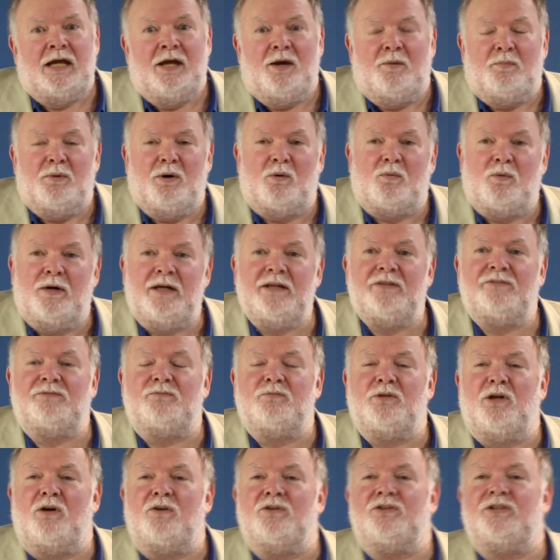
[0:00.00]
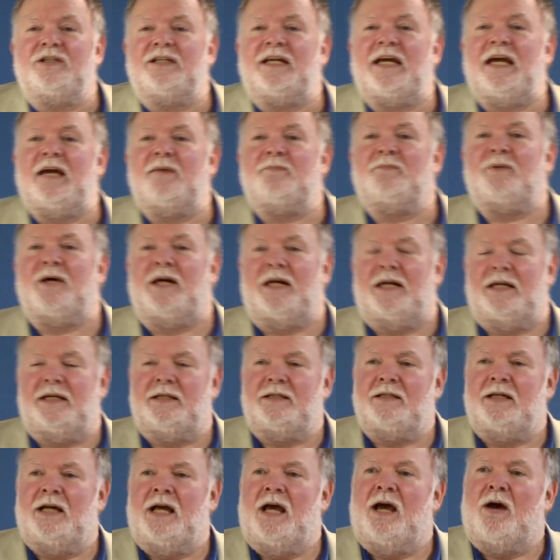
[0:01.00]
But we launched a
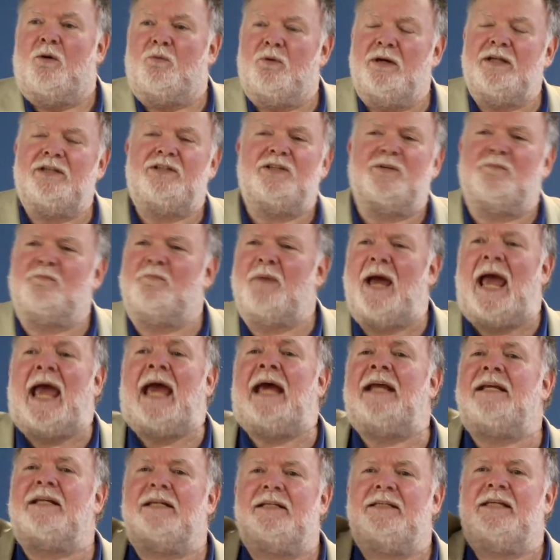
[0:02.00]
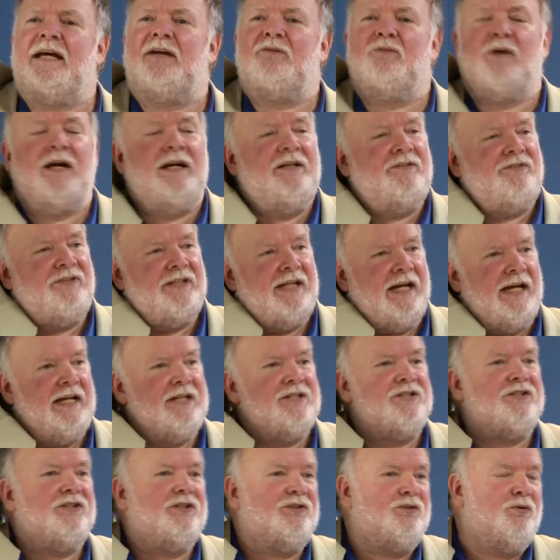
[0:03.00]
campaign we demanded they raise the
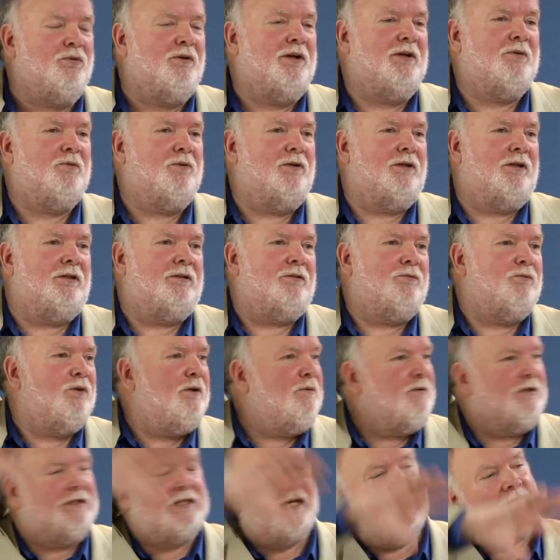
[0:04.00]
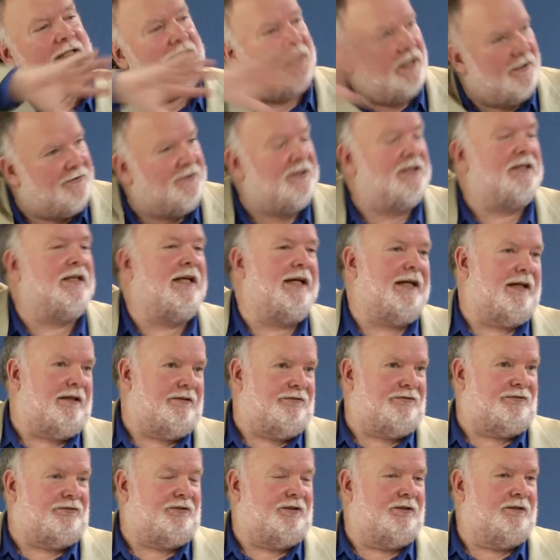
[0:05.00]
age to 21. We would take nothing
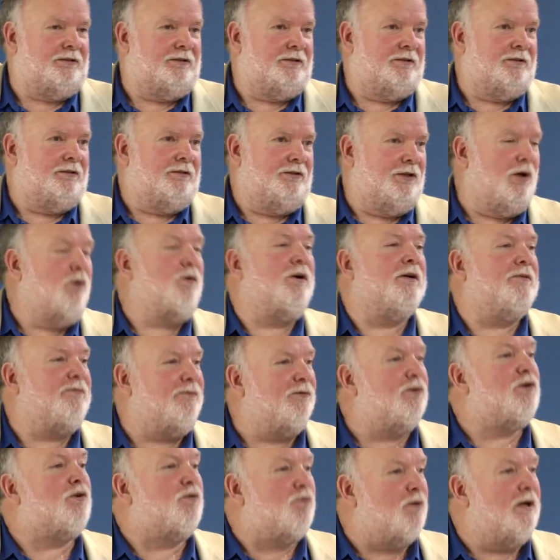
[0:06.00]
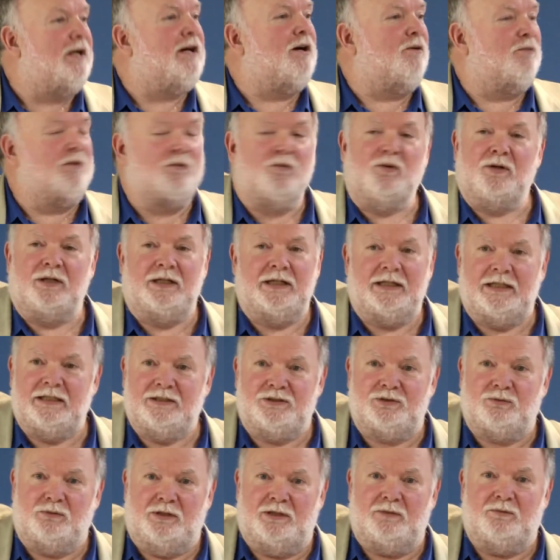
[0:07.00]
less, knowing full well we weren't going to get
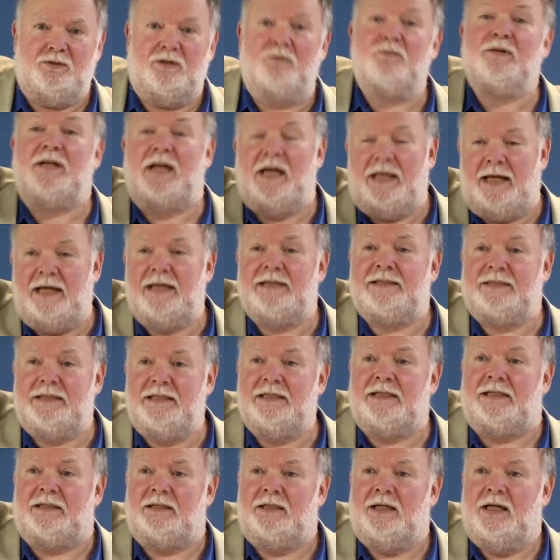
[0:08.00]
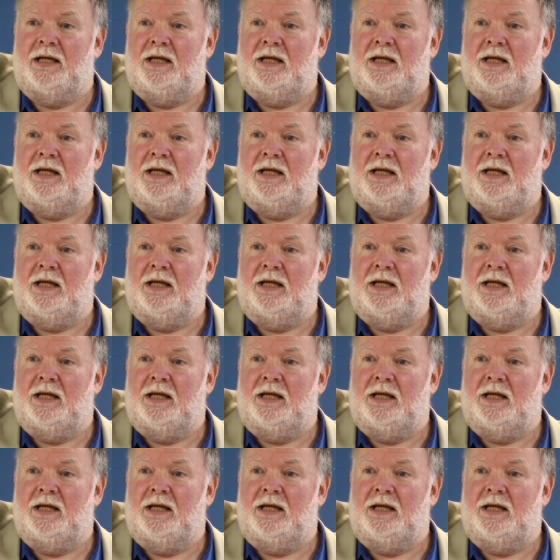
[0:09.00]
21. We got 18.